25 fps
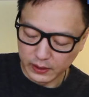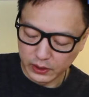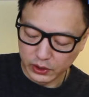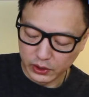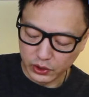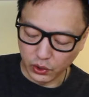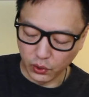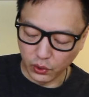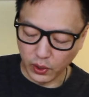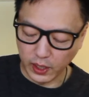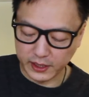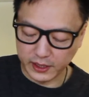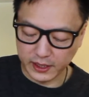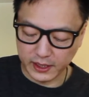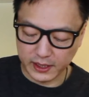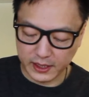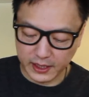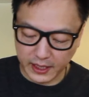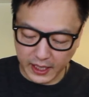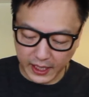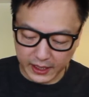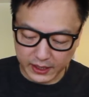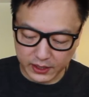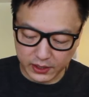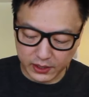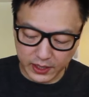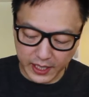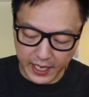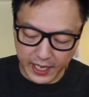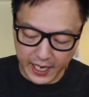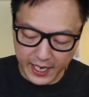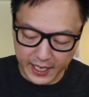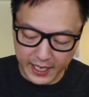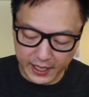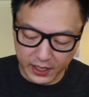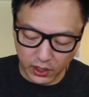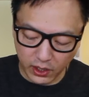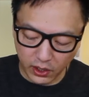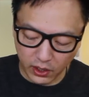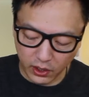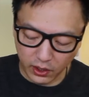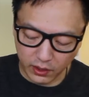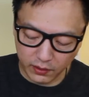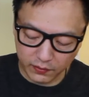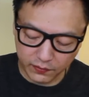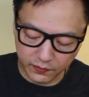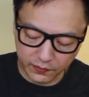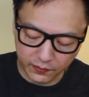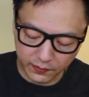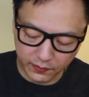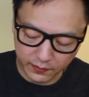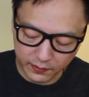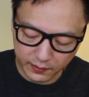So I just cut the end off